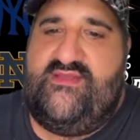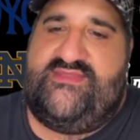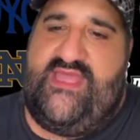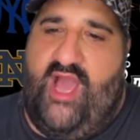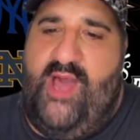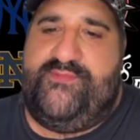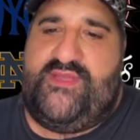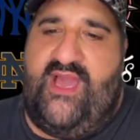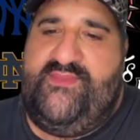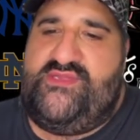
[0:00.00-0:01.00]
the
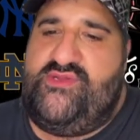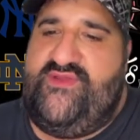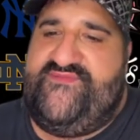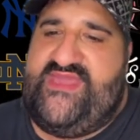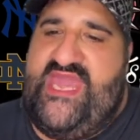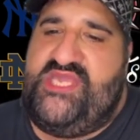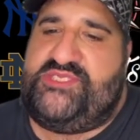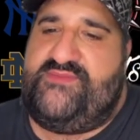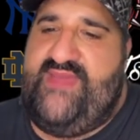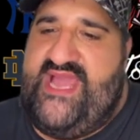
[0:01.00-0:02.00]
upcoming
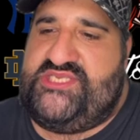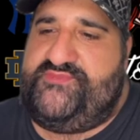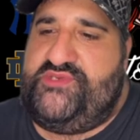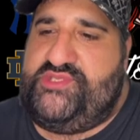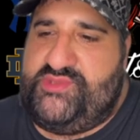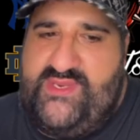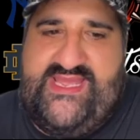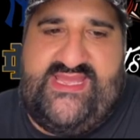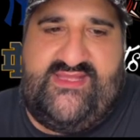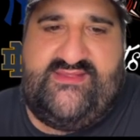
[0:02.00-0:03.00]
unification match
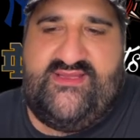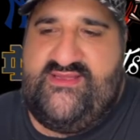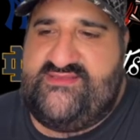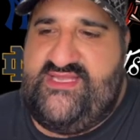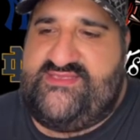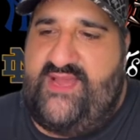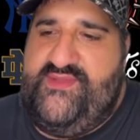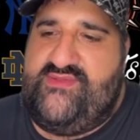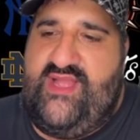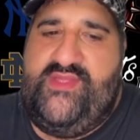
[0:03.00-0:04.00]
between the
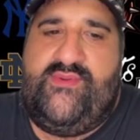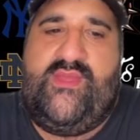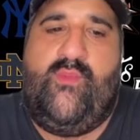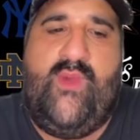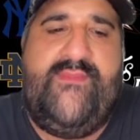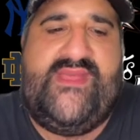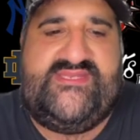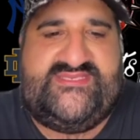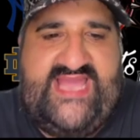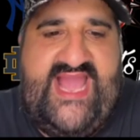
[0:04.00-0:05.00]
WWE
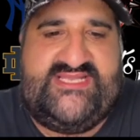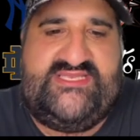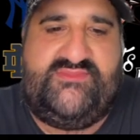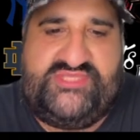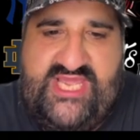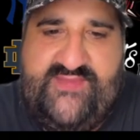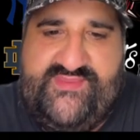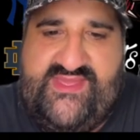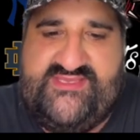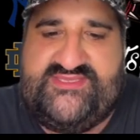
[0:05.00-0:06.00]
Women's Tag Team
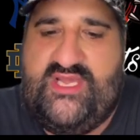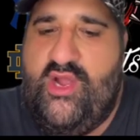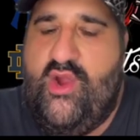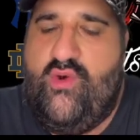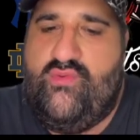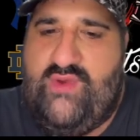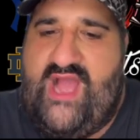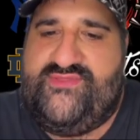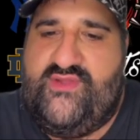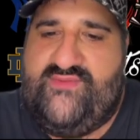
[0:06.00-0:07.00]
Champions
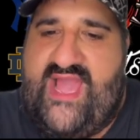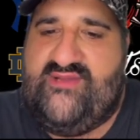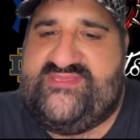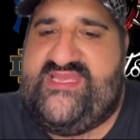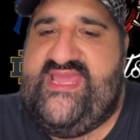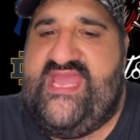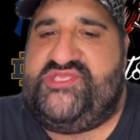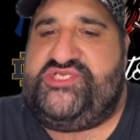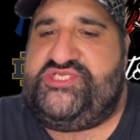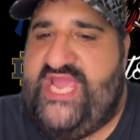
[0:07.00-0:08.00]
Ronda Rousey and
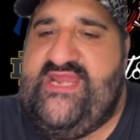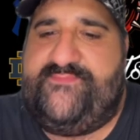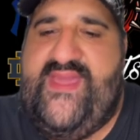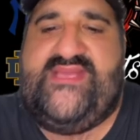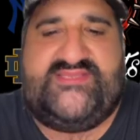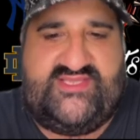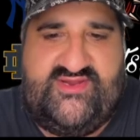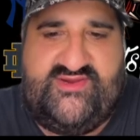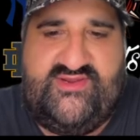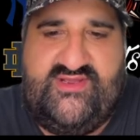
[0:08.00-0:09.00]
Shayna
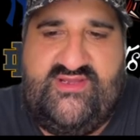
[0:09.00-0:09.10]
Baszler